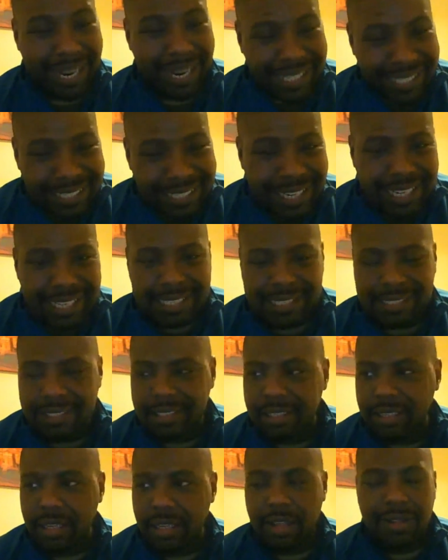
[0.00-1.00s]
Mike
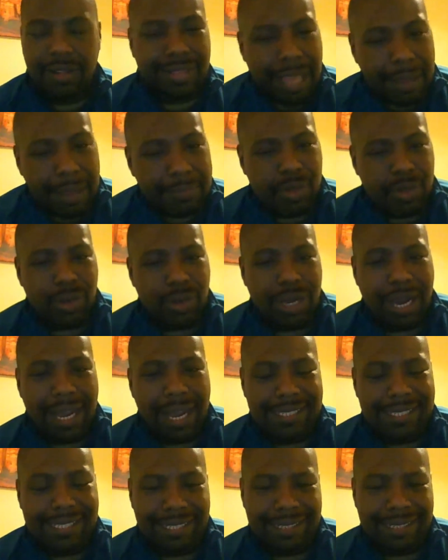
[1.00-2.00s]
Tyson and them sort of
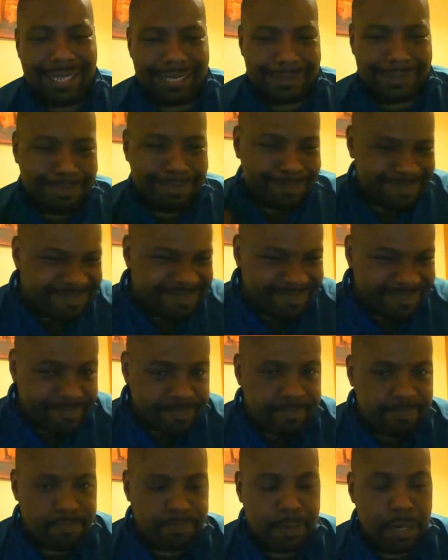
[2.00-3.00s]
guys that just
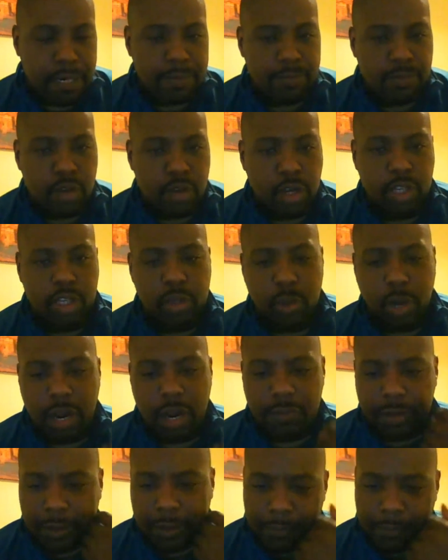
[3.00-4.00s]

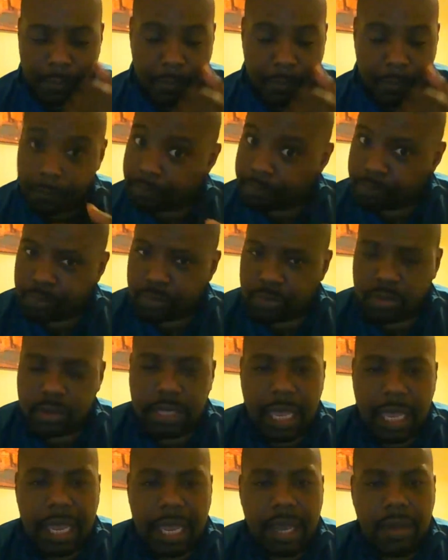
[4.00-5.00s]
knock you over.
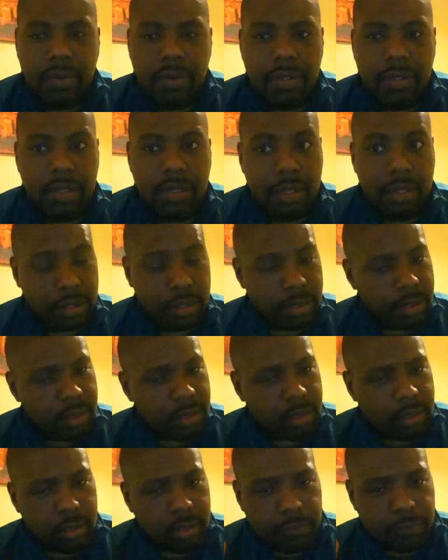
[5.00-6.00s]
Now,
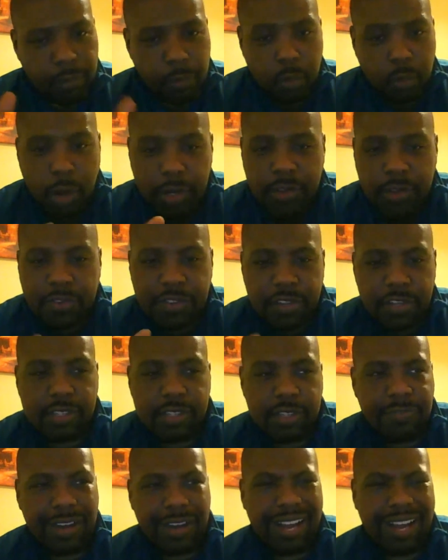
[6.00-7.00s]

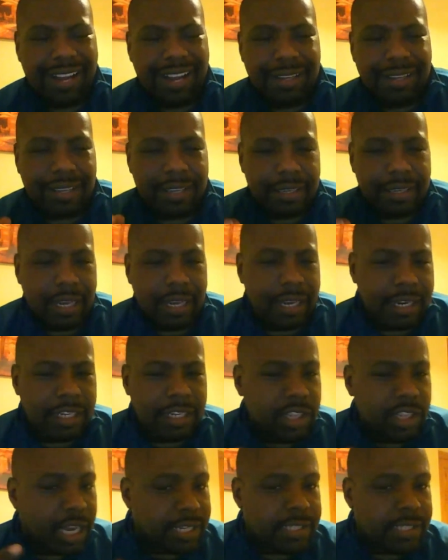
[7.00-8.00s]
from what you've seen so
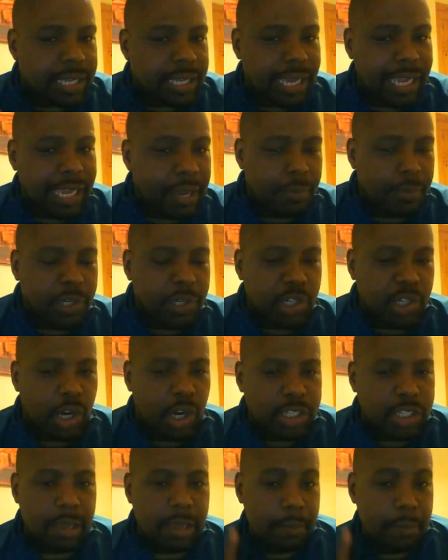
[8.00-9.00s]
far, Gennady does get
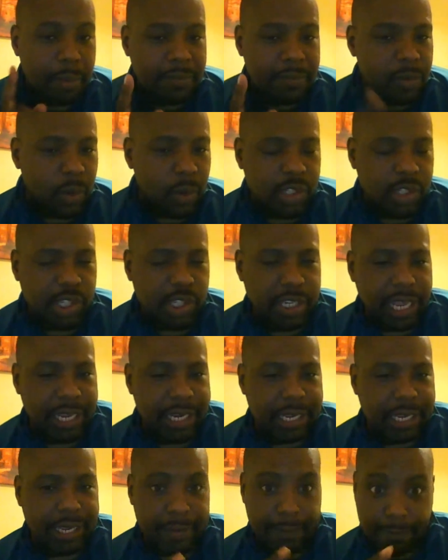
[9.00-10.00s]
hit with shots. But if
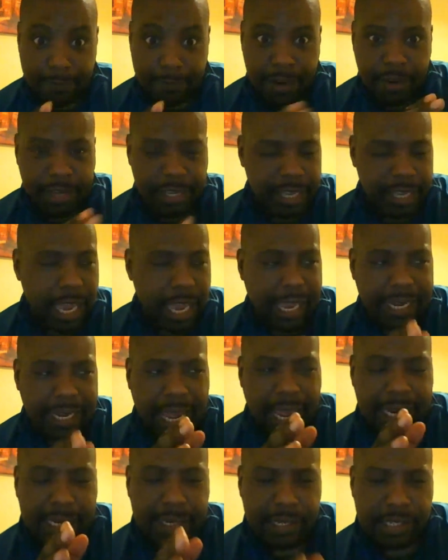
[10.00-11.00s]
you watch Gennady,
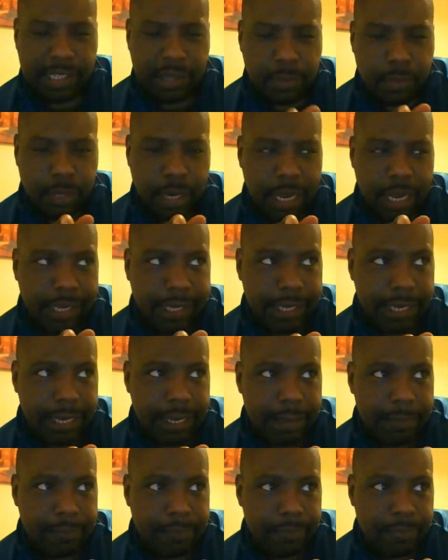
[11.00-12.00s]
and someone
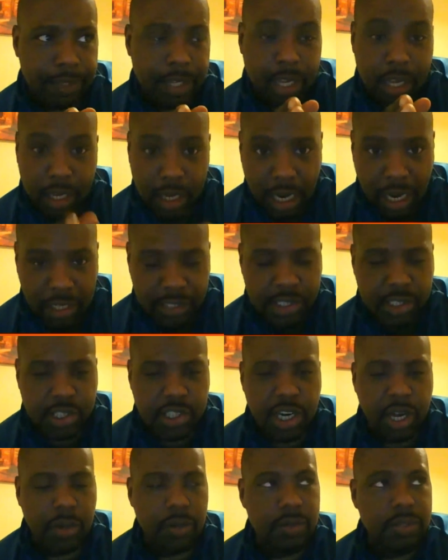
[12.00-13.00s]
like
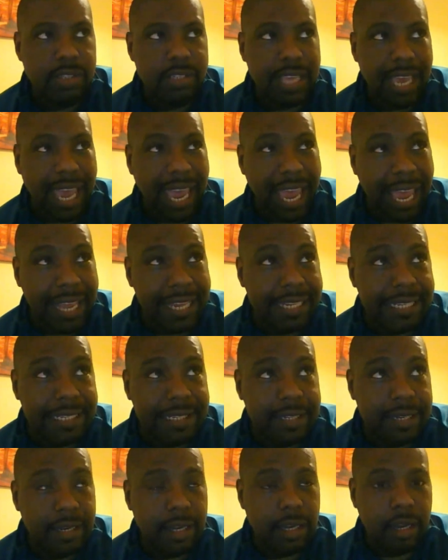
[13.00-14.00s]
Carson Jones
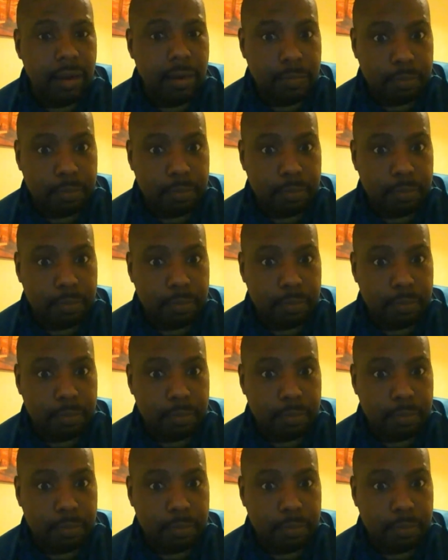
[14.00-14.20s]
and